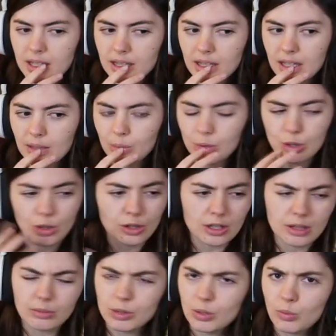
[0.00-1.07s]
then returning
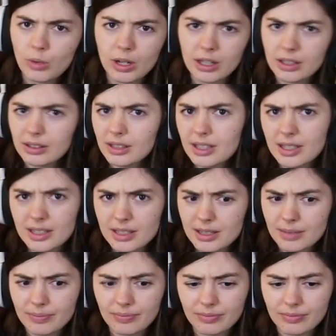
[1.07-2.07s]
them to what these